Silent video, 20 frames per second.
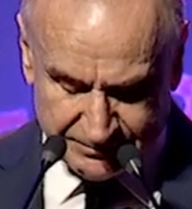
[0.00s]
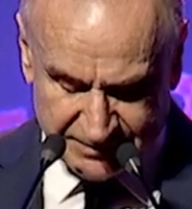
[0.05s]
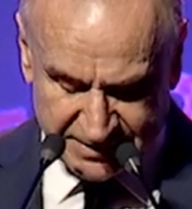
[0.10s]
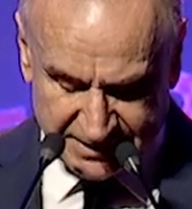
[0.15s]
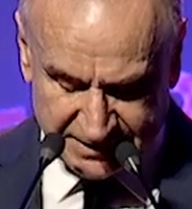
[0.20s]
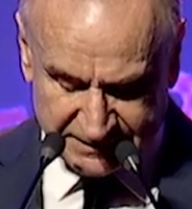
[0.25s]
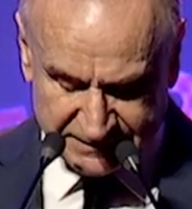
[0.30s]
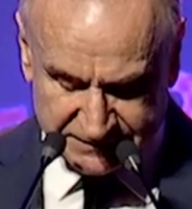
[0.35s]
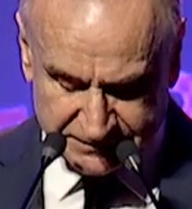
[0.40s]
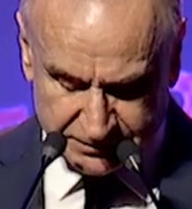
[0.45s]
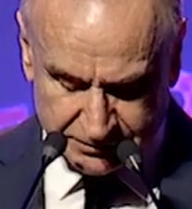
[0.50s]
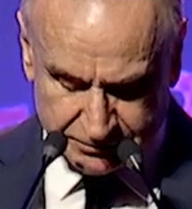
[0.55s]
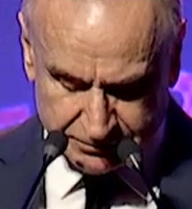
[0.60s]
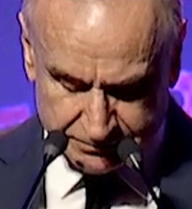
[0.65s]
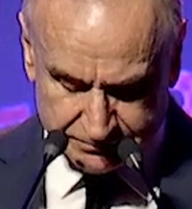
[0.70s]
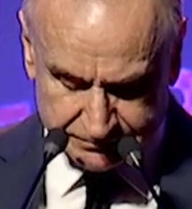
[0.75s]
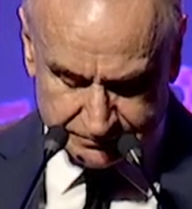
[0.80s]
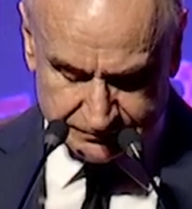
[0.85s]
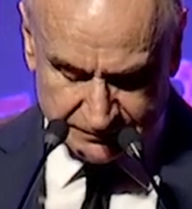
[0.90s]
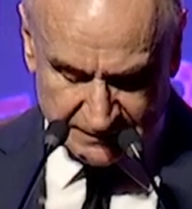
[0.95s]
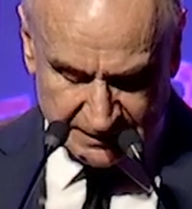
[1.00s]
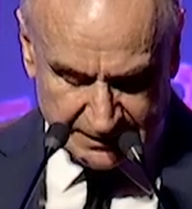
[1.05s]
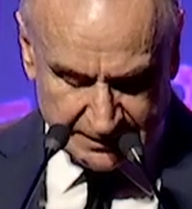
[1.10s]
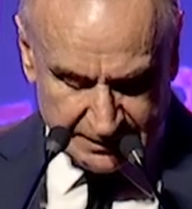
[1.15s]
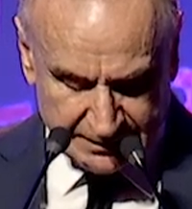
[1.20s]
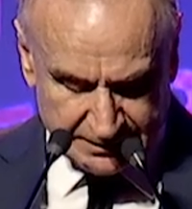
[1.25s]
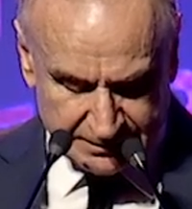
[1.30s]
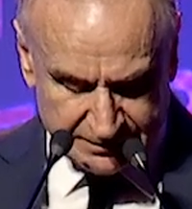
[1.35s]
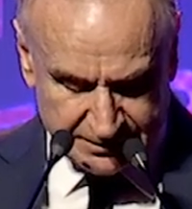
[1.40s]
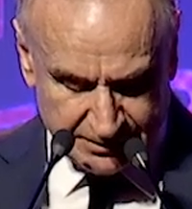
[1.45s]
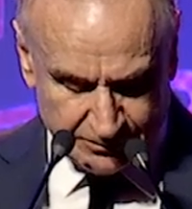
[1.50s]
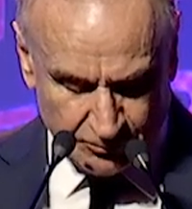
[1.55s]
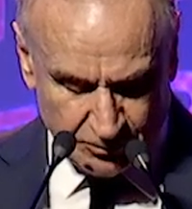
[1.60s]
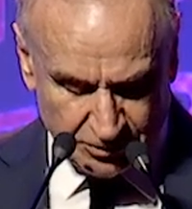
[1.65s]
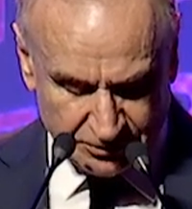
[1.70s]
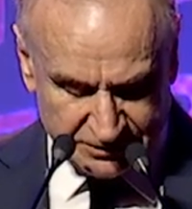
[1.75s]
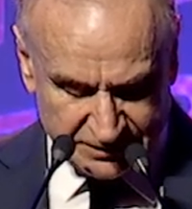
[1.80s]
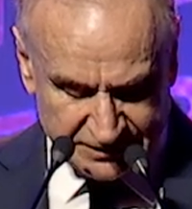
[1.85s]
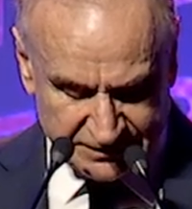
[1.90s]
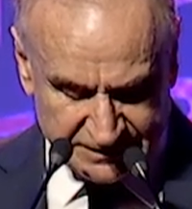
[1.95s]
maestro, the
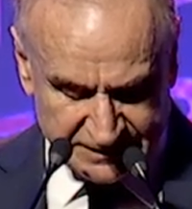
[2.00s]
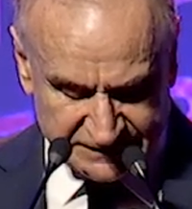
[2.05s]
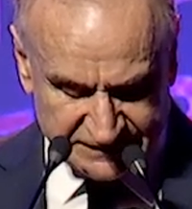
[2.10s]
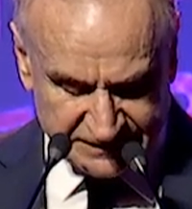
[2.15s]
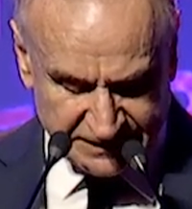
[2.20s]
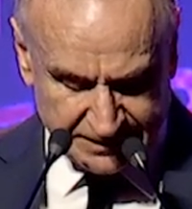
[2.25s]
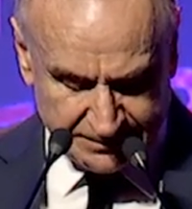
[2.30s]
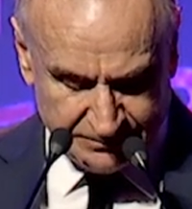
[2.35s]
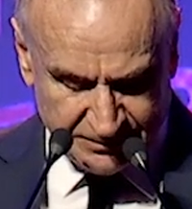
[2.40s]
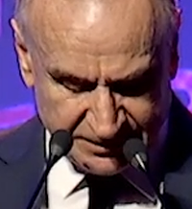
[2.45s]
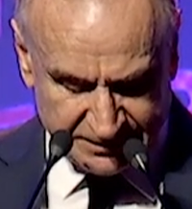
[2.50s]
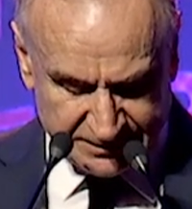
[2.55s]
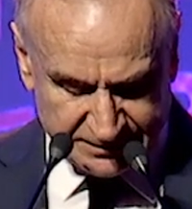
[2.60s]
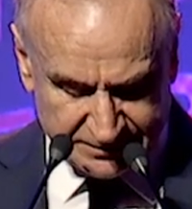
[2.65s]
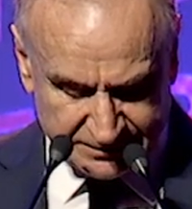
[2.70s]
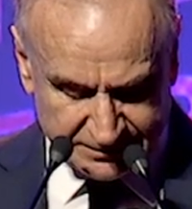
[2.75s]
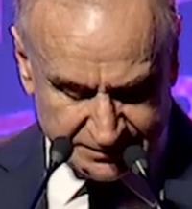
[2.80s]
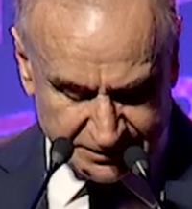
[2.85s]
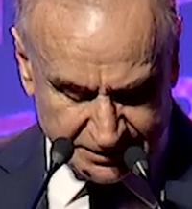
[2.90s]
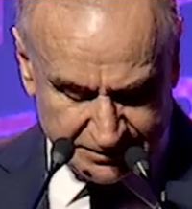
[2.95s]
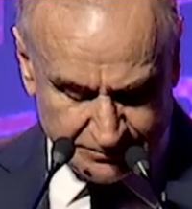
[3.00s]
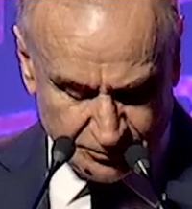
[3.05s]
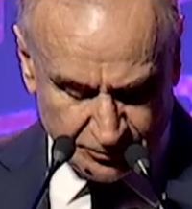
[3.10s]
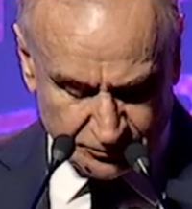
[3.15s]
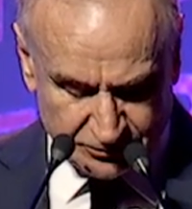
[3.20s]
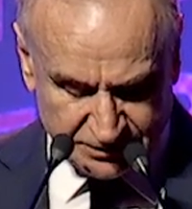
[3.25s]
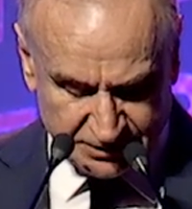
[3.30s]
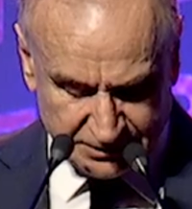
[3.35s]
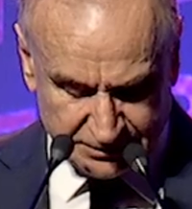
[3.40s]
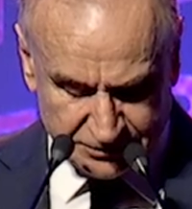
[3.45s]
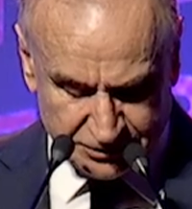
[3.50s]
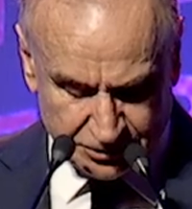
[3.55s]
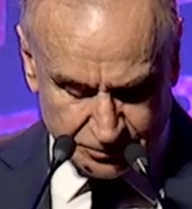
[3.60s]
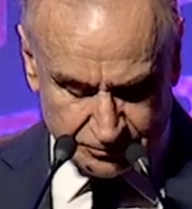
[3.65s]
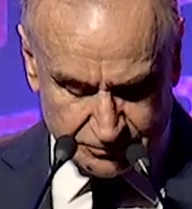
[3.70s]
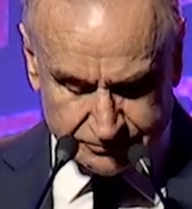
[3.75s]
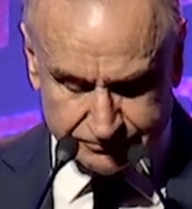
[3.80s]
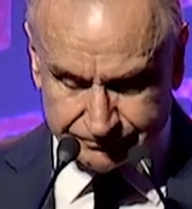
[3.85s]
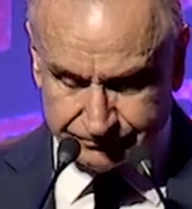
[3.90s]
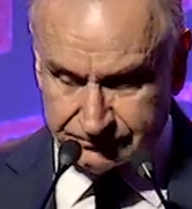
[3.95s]
what is deserved tribute due.
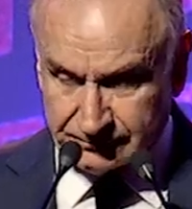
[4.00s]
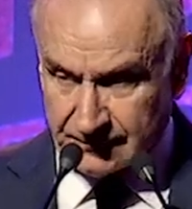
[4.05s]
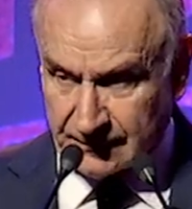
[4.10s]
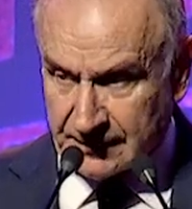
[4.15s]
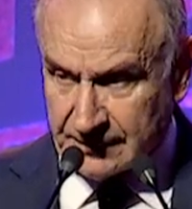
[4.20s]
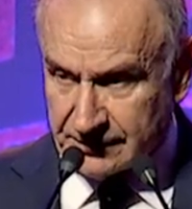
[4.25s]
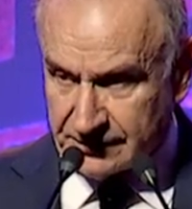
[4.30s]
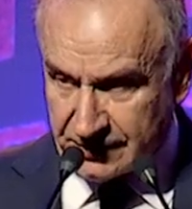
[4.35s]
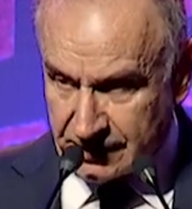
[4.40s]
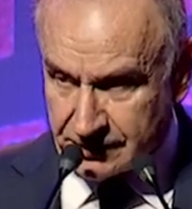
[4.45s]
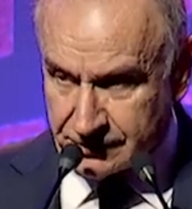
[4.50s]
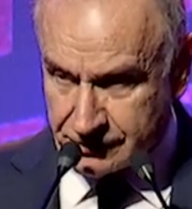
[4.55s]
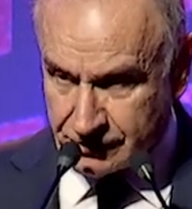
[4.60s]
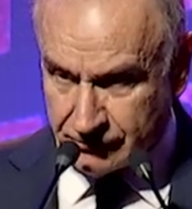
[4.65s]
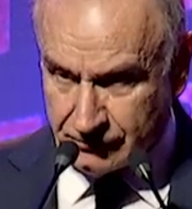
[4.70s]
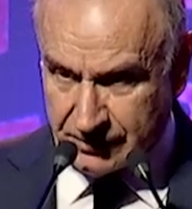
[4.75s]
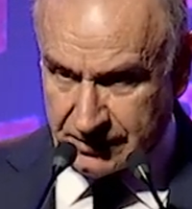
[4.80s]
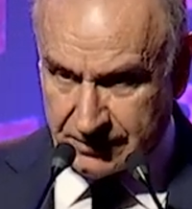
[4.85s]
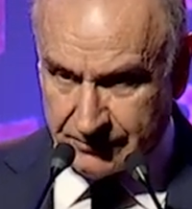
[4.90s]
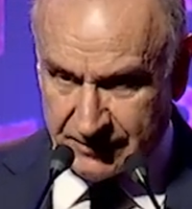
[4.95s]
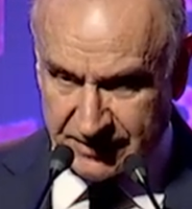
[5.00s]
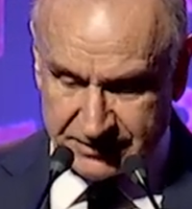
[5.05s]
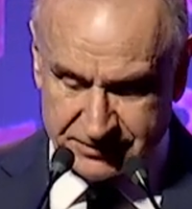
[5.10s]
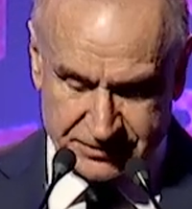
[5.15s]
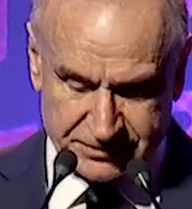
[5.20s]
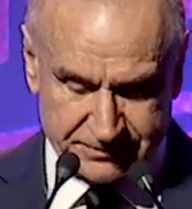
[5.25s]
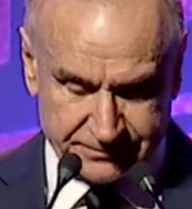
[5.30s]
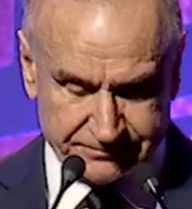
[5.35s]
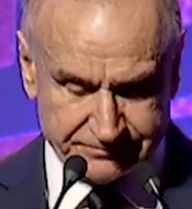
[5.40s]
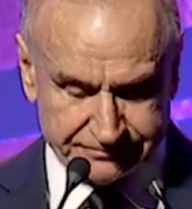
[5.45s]
Thank you very much.